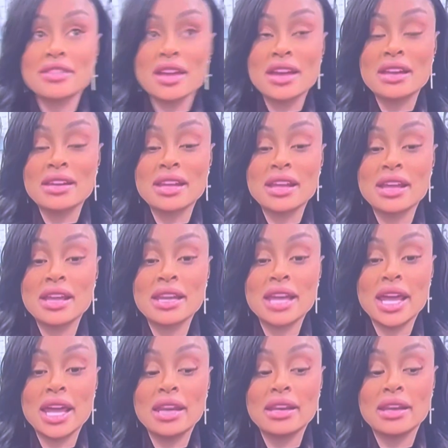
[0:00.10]
a thing,
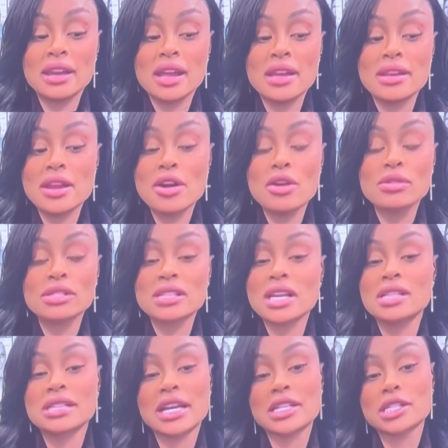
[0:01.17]
and none of those
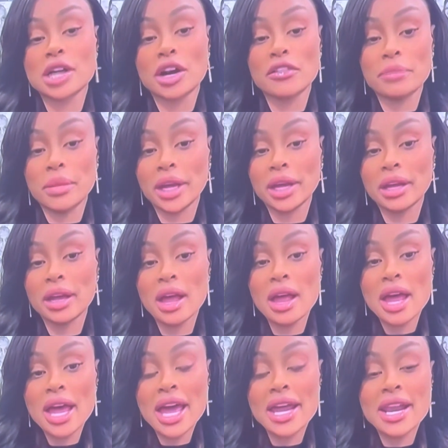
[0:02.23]
things like serve me,
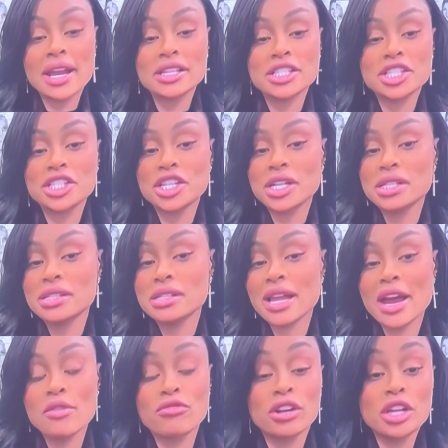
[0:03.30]
and that's just
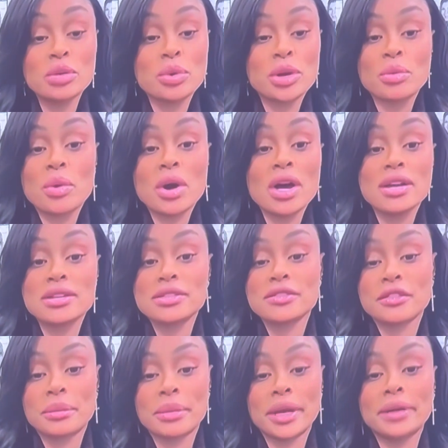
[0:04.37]
like really what it was
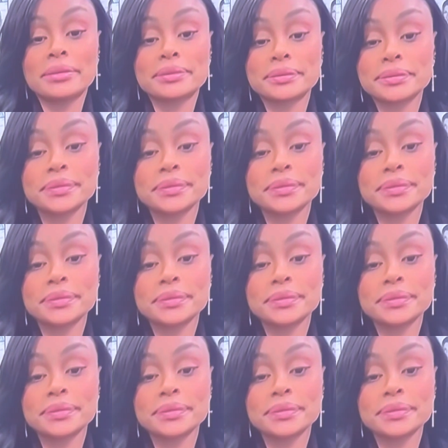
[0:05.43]
for me.